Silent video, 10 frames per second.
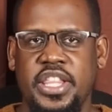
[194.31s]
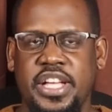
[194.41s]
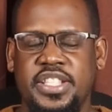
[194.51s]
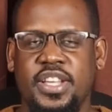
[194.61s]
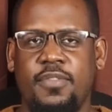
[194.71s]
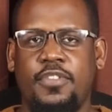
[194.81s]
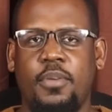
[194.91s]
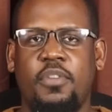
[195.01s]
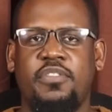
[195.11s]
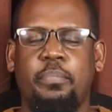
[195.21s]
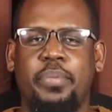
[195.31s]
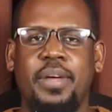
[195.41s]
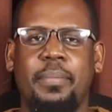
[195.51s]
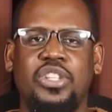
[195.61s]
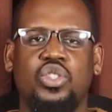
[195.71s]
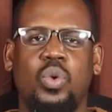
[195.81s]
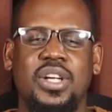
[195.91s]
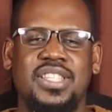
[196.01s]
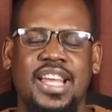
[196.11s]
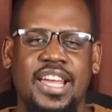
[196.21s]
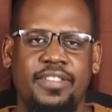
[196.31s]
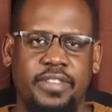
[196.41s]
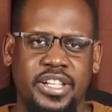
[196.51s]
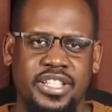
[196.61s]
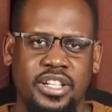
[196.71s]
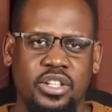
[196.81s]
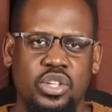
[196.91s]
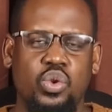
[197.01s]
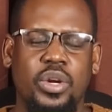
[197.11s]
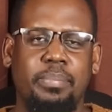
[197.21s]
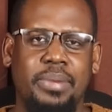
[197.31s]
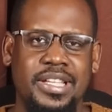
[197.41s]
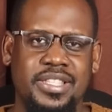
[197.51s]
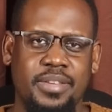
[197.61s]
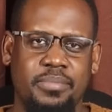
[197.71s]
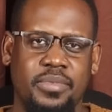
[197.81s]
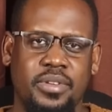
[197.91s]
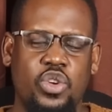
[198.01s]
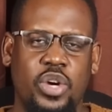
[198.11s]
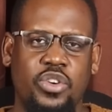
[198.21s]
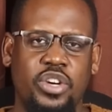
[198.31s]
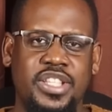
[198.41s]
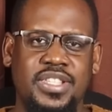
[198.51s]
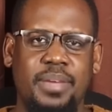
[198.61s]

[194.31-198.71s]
there is some form of premature salivating to replace him. You can already